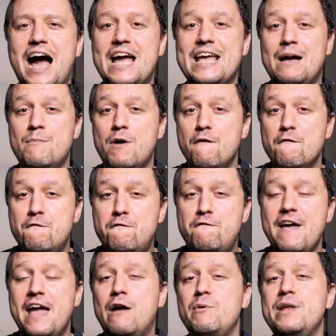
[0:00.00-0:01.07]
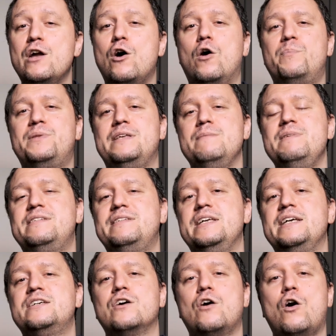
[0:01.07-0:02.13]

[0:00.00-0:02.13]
I am very optimistic